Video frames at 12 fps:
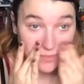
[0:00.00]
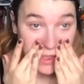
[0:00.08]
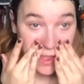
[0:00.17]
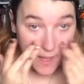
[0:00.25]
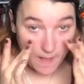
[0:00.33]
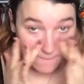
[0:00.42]

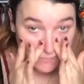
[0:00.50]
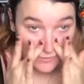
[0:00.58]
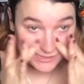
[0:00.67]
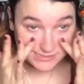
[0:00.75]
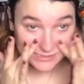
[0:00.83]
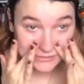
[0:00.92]
Um,
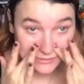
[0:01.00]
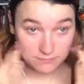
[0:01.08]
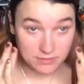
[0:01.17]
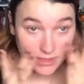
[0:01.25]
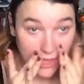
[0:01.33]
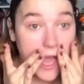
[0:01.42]
this is
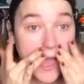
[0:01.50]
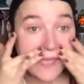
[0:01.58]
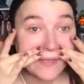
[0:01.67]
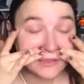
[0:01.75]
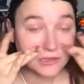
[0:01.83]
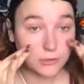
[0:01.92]
something
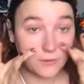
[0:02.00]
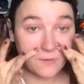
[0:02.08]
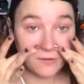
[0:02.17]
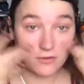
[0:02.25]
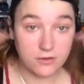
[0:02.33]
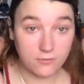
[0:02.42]
I
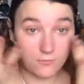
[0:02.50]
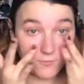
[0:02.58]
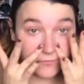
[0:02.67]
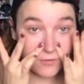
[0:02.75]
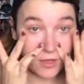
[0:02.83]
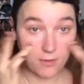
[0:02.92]
learned
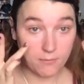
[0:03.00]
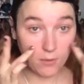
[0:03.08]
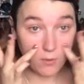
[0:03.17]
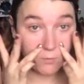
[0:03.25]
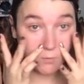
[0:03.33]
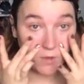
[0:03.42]
from
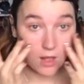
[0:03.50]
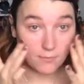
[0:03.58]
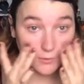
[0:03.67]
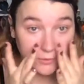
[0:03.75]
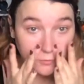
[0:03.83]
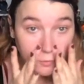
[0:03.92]

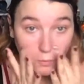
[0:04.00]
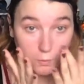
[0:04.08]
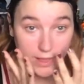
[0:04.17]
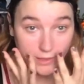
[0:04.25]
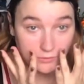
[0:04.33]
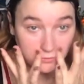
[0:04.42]
Robert
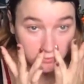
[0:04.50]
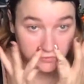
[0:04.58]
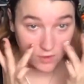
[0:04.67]
Welsh.